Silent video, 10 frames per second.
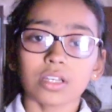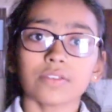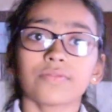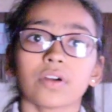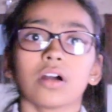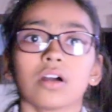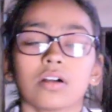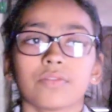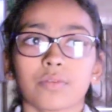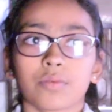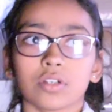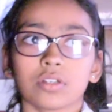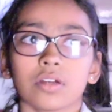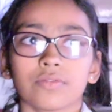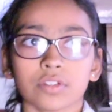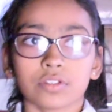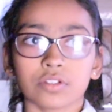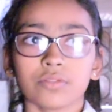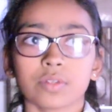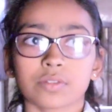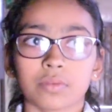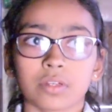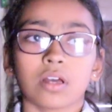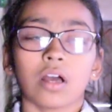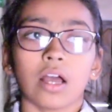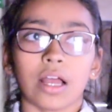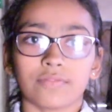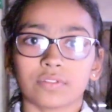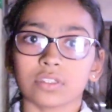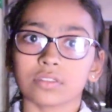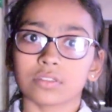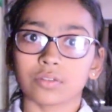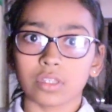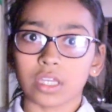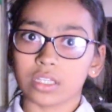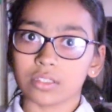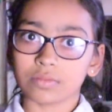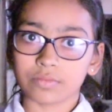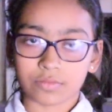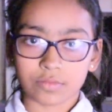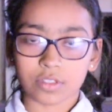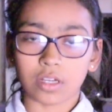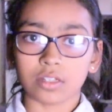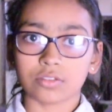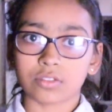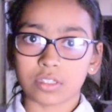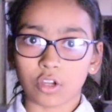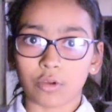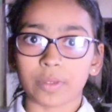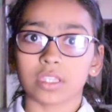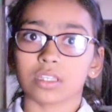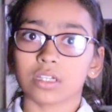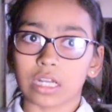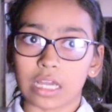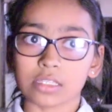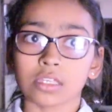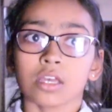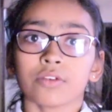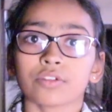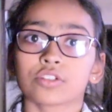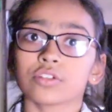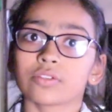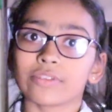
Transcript: if we should after doing any topic in the class, we should